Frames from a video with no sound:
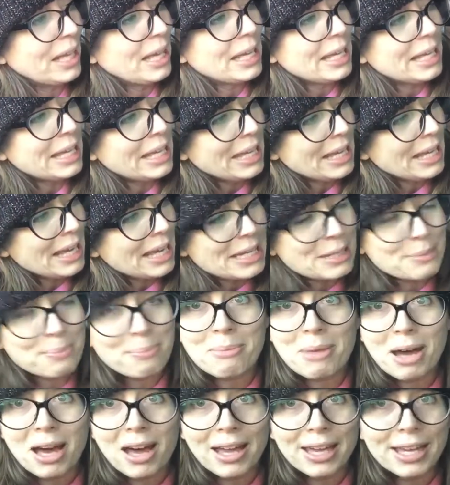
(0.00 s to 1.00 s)
He
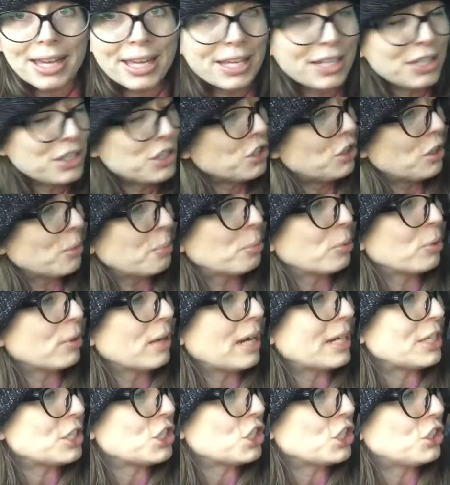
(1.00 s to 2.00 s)
admired the
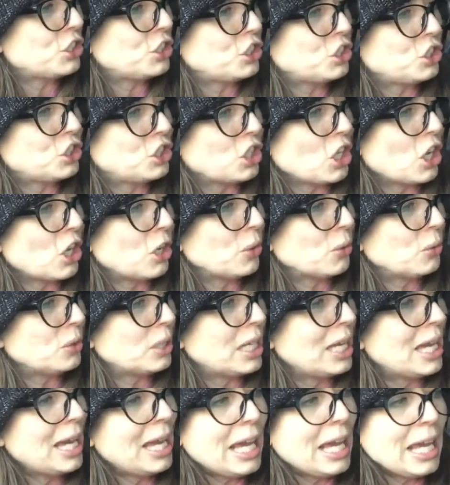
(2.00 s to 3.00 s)
precious
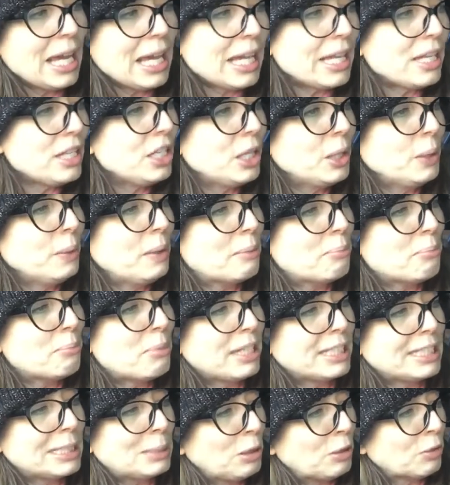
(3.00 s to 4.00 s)
stone. He knew it
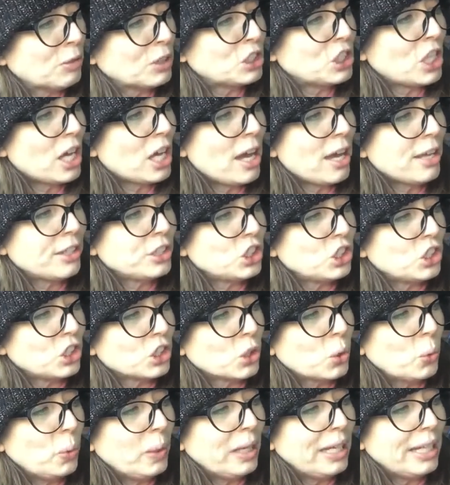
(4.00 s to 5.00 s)
must be returned to the
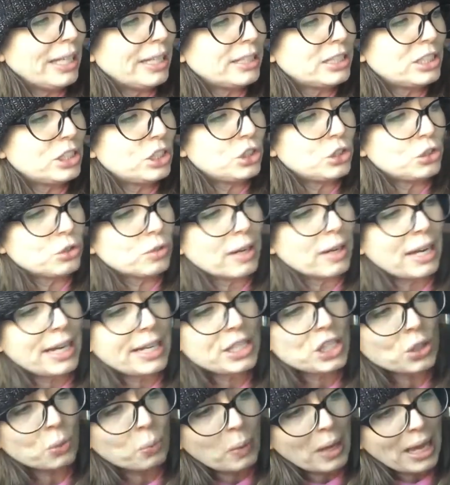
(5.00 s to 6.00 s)
Queen
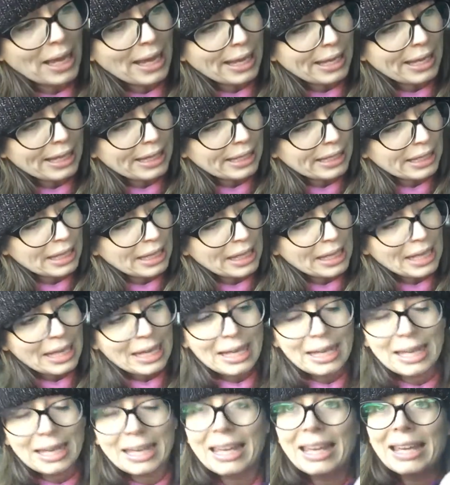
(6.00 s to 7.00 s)
straight away.
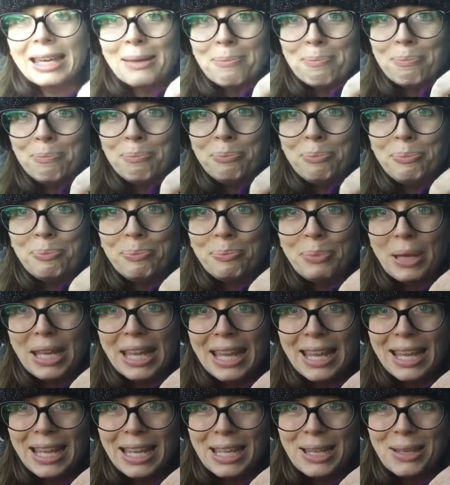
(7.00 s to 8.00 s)
He
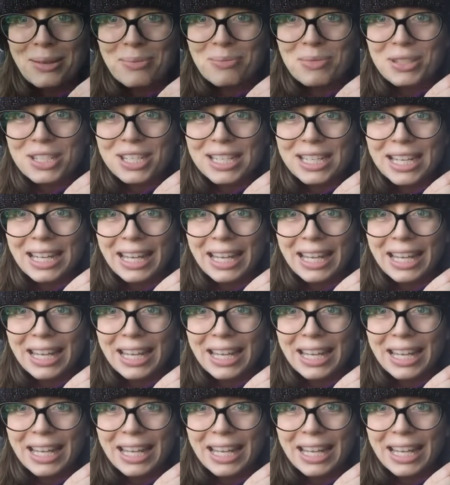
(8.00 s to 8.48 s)
beamed an